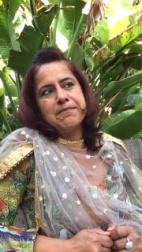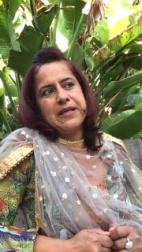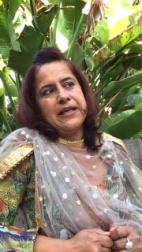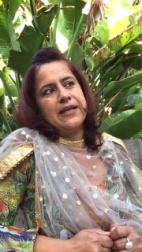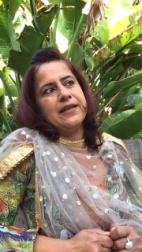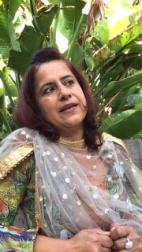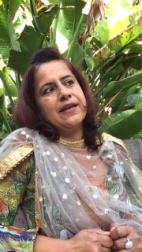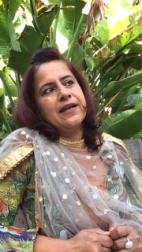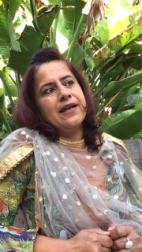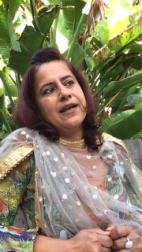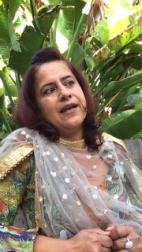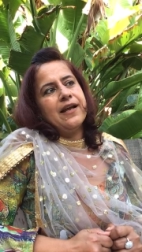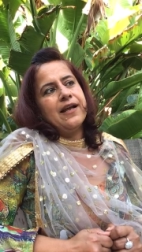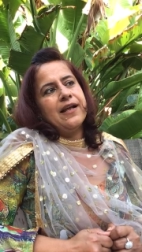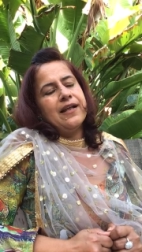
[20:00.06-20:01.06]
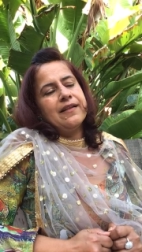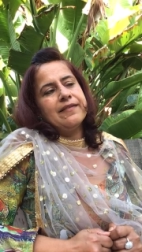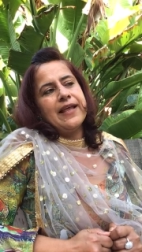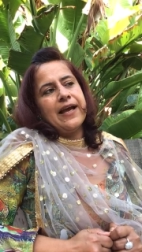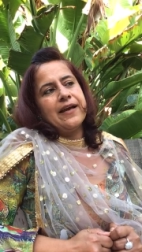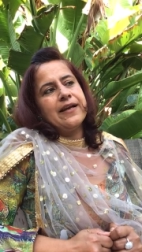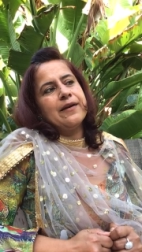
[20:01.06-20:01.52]
mean
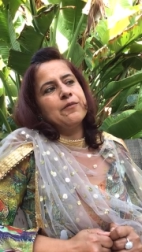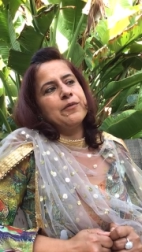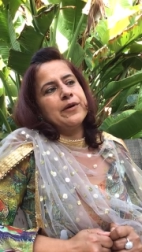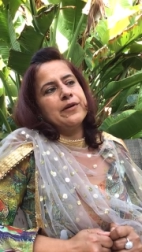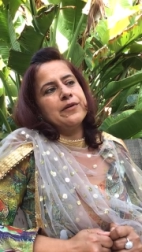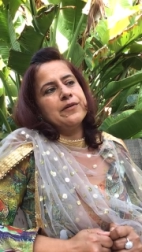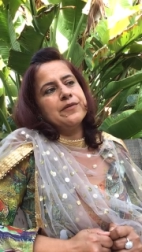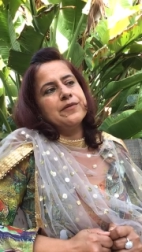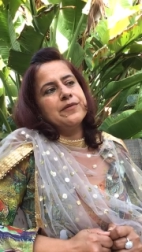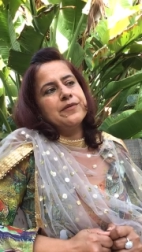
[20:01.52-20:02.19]
that it will